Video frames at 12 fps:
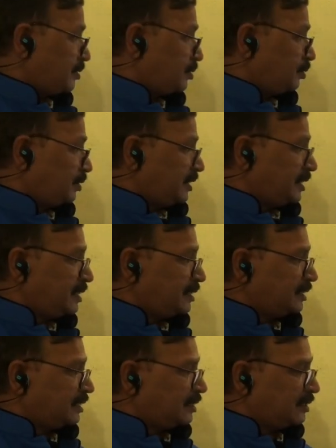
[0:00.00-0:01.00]
So this is
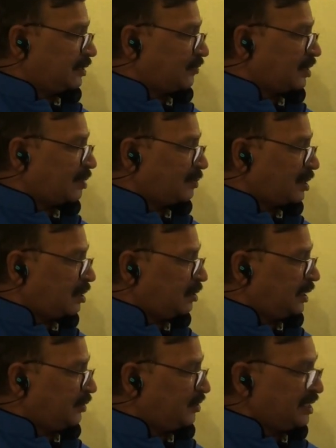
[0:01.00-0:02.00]
the form
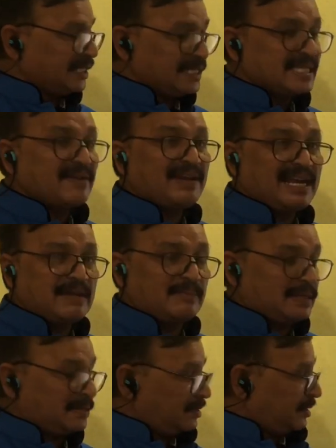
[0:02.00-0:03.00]
in which it is available,